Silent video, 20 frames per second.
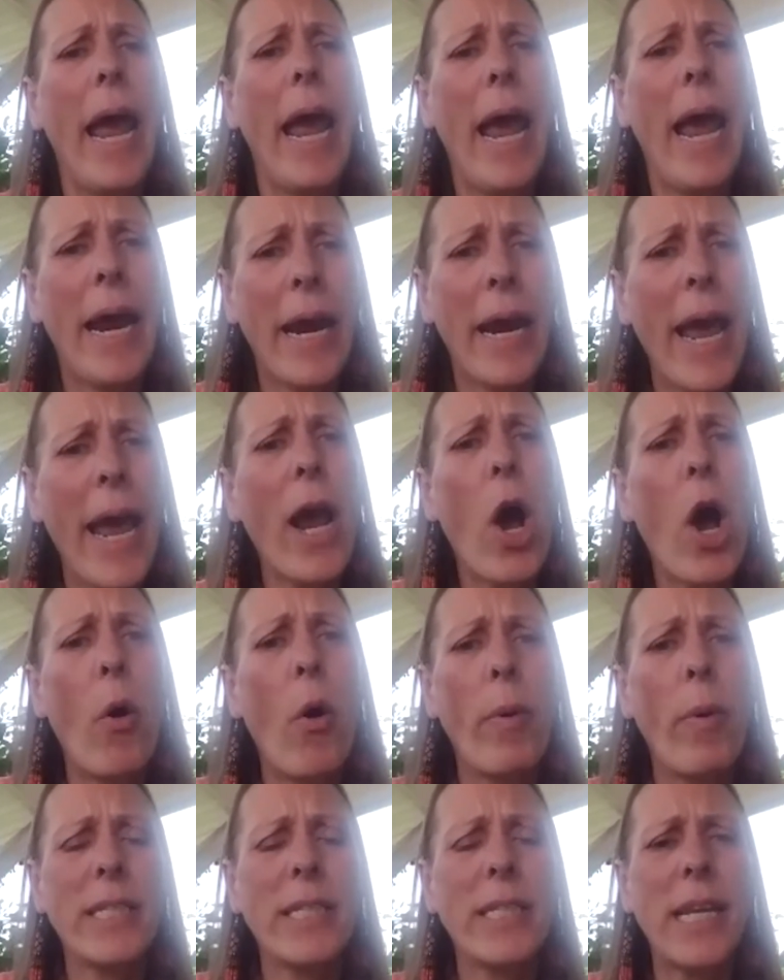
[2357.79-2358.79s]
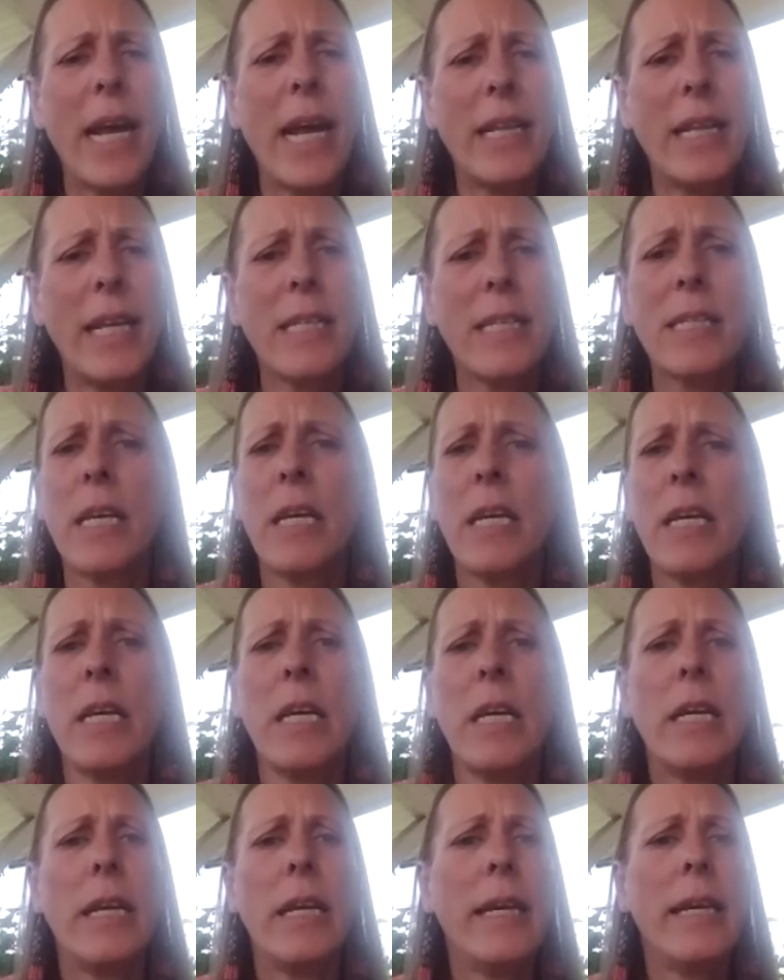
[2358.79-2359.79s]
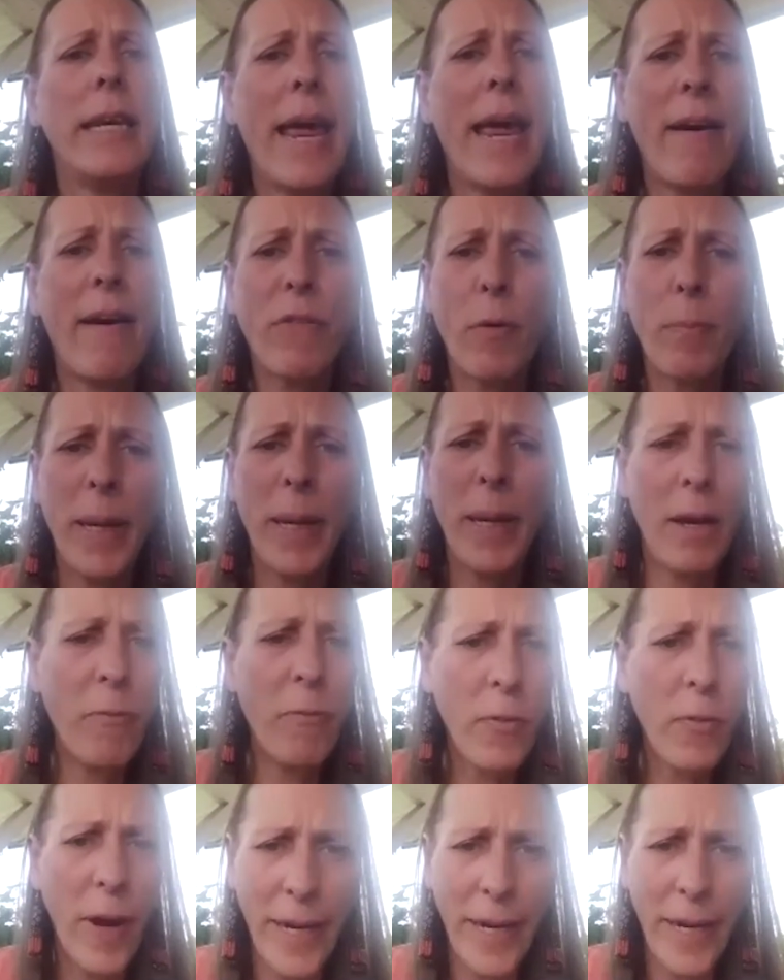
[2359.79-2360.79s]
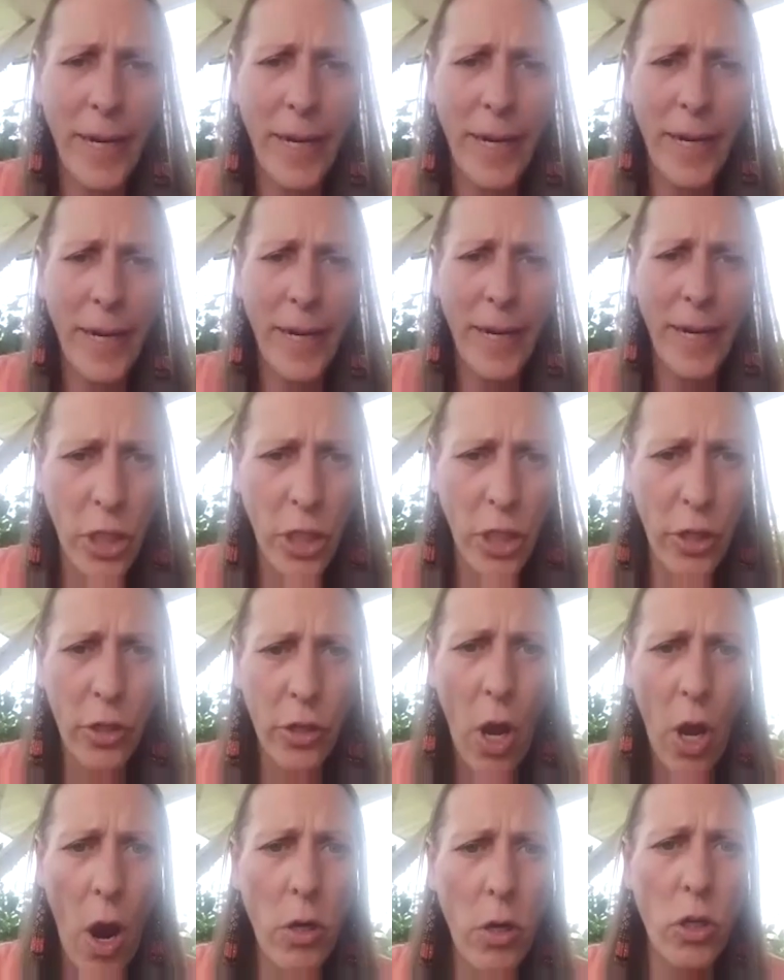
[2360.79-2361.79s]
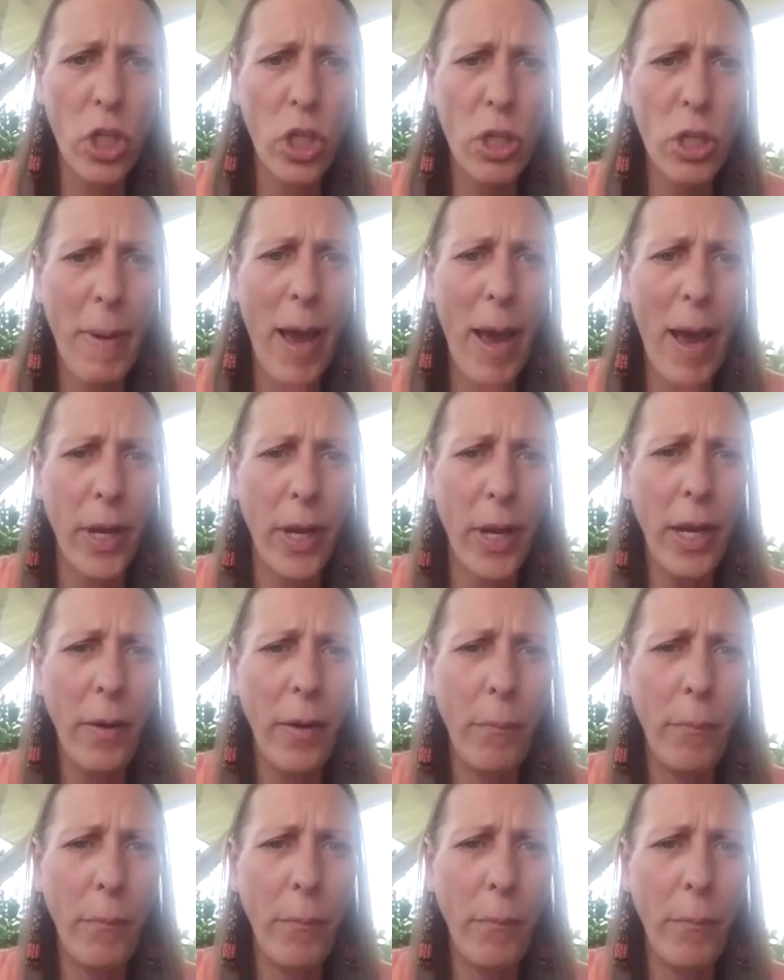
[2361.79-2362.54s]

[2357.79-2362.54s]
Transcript: and I always say this, never be afraid to talk to your doctors about it.